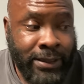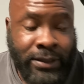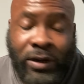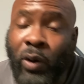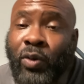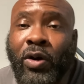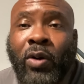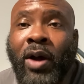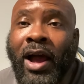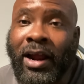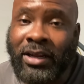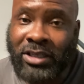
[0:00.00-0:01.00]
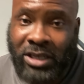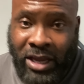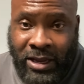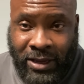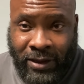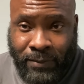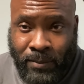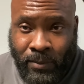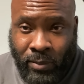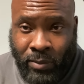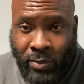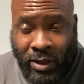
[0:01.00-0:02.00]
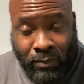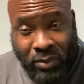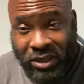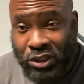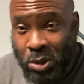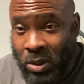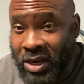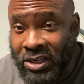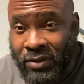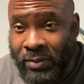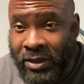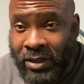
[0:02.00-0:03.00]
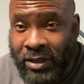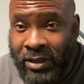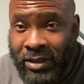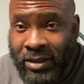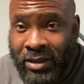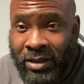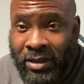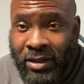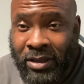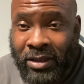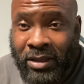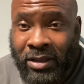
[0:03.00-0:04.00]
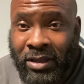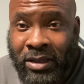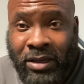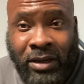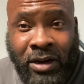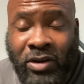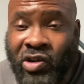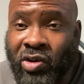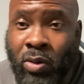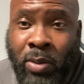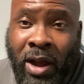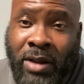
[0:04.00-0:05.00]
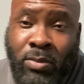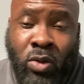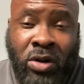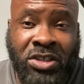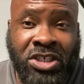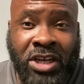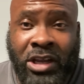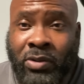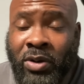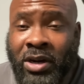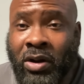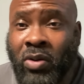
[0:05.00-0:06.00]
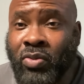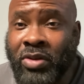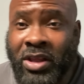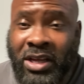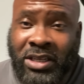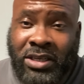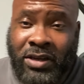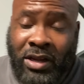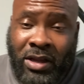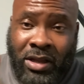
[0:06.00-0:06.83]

don't know how to take it. But trust me, there's nobody more genuine on this